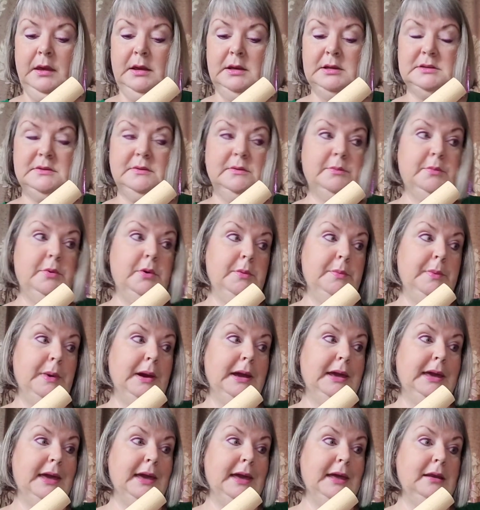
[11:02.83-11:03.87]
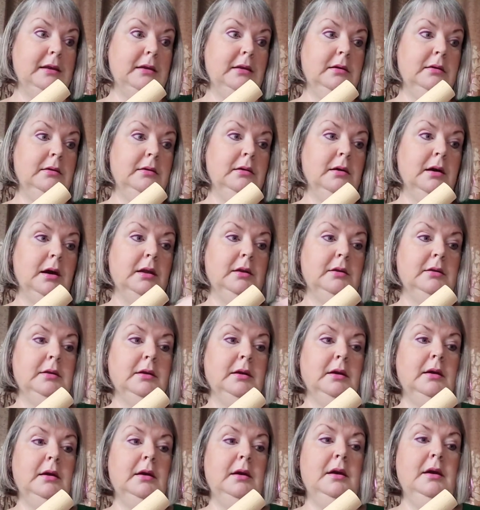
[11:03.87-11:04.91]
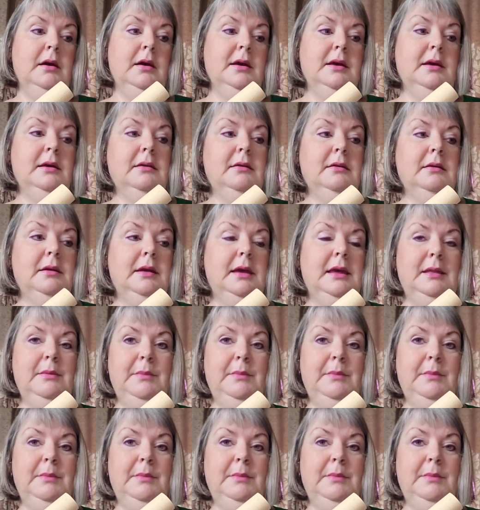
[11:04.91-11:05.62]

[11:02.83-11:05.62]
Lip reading: So we put it back in. In